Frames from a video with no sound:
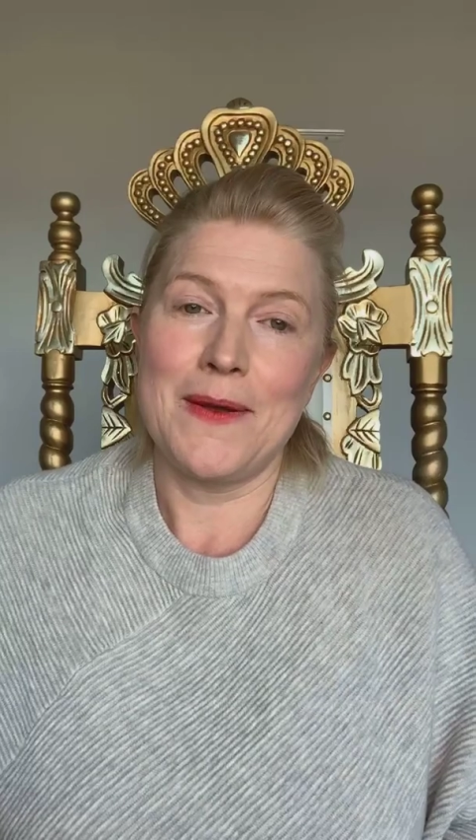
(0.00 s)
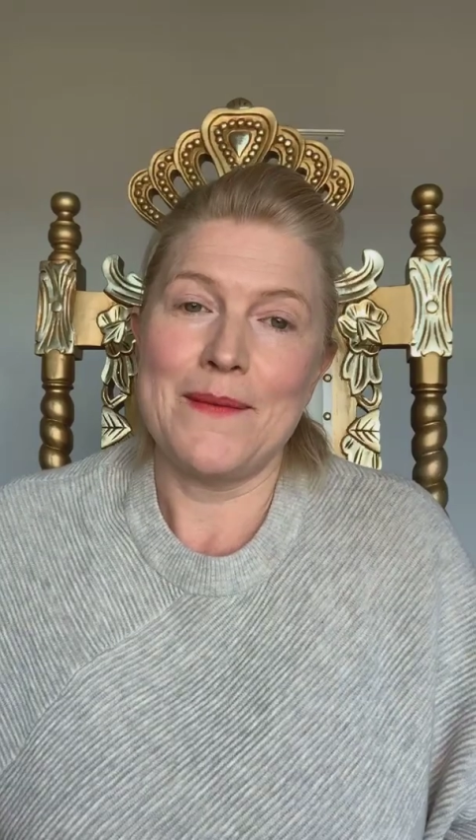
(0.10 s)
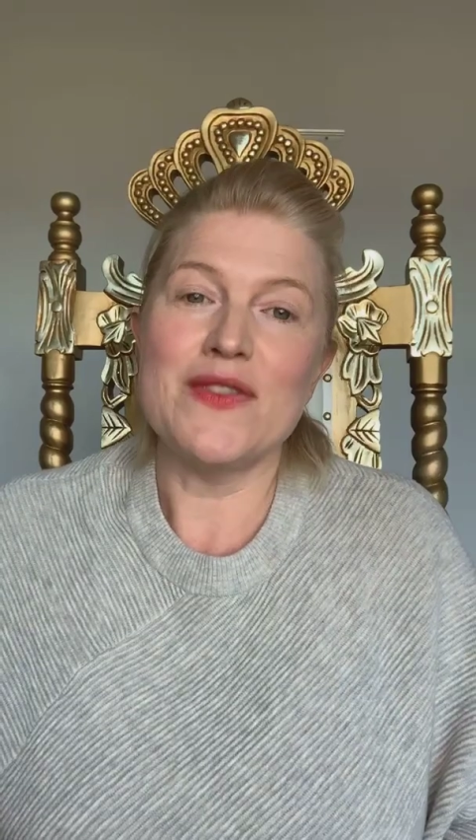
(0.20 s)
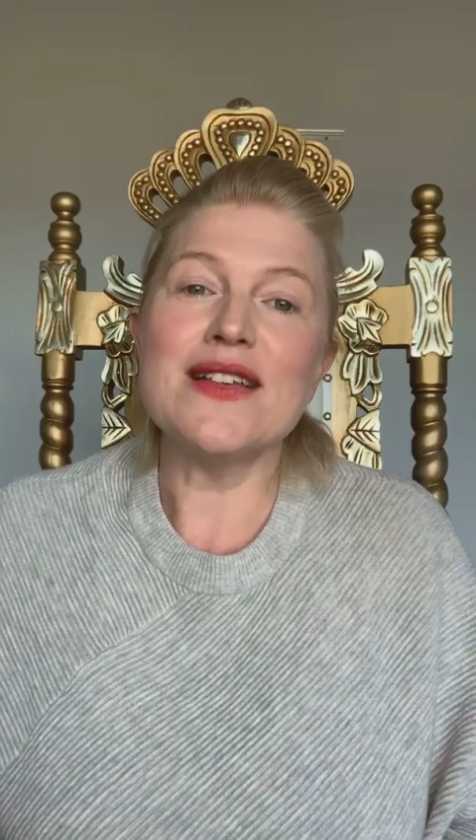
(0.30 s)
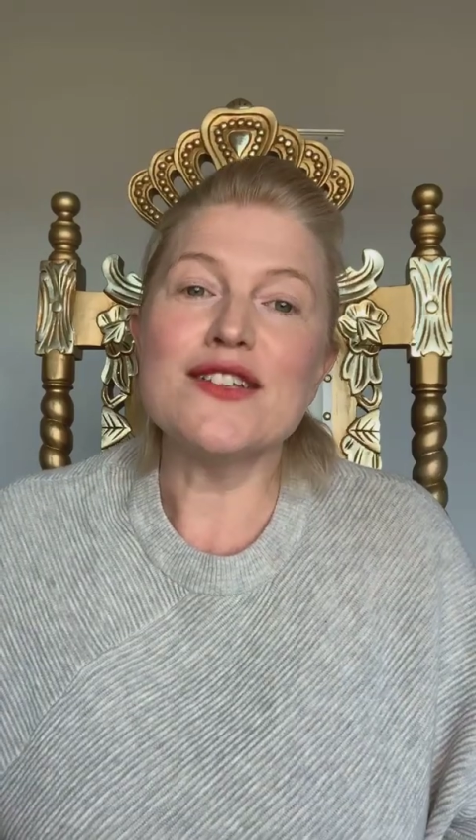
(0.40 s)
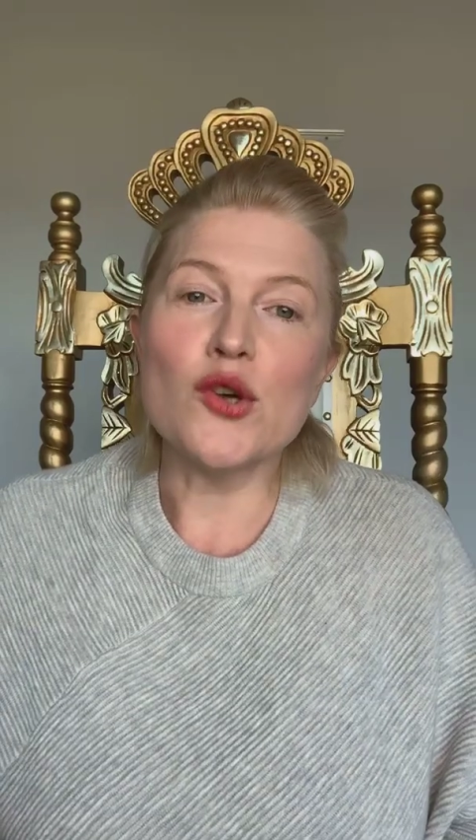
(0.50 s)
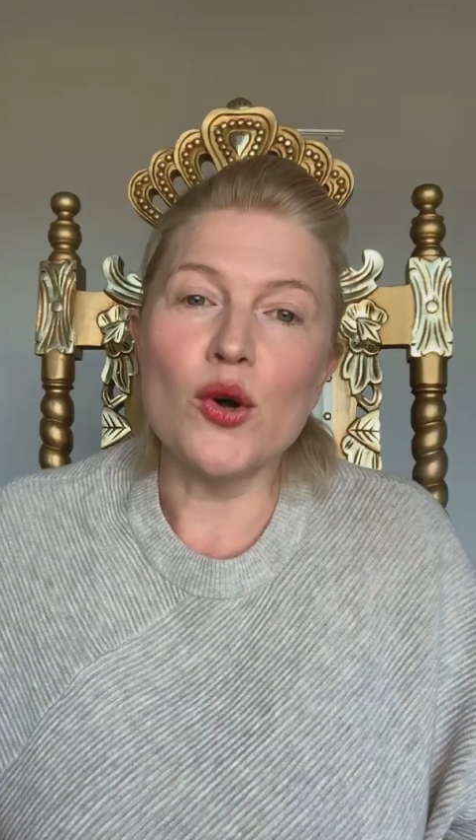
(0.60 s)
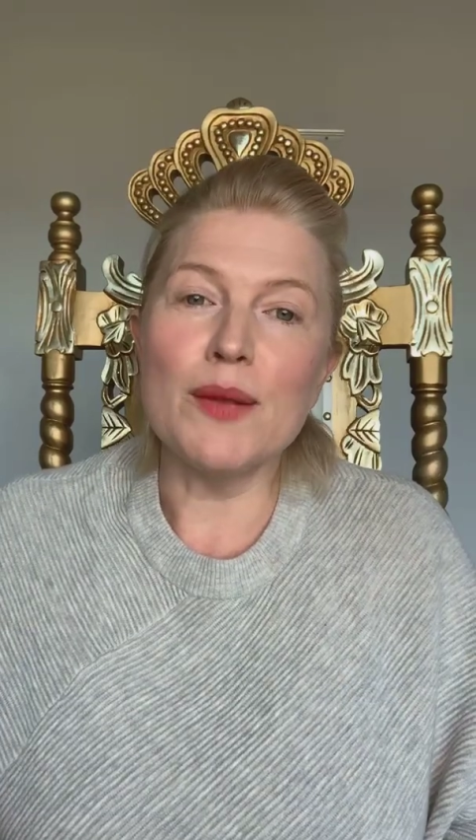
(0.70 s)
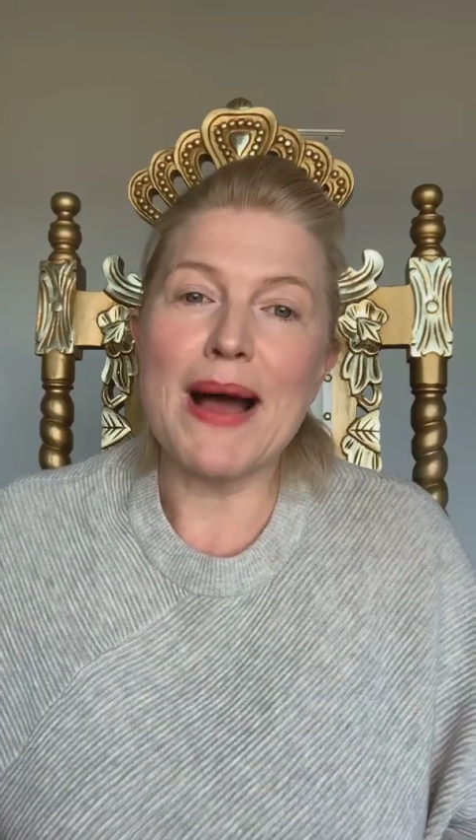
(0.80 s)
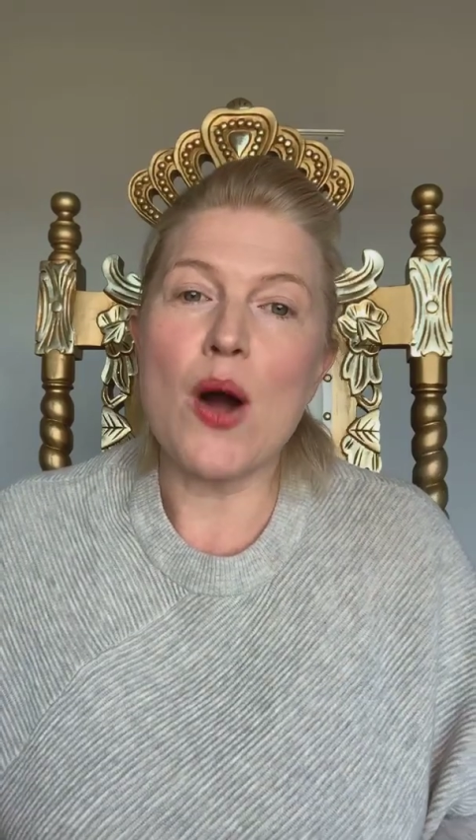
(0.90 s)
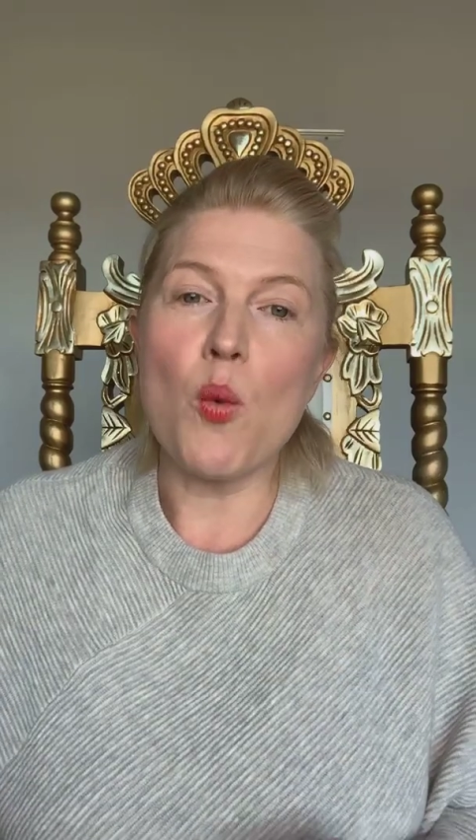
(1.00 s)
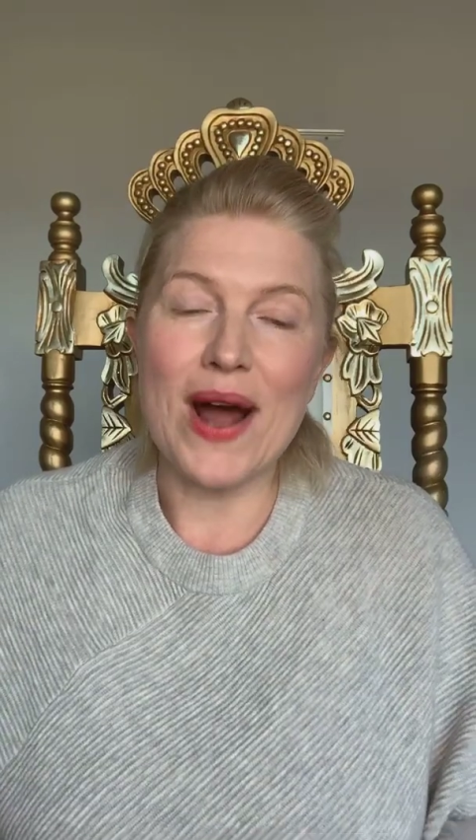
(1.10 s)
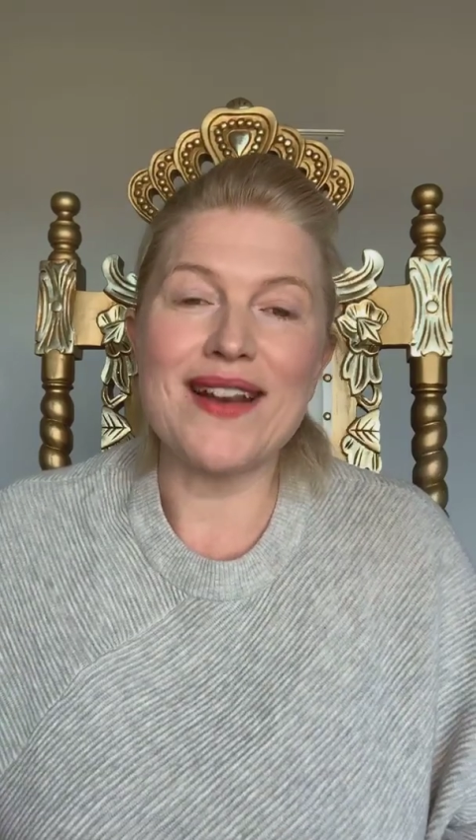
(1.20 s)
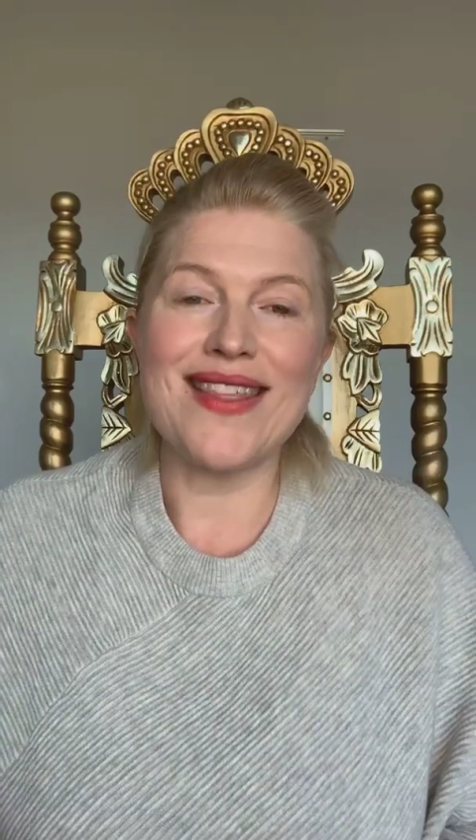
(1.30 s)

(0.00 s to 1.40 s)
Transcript: And this is all about one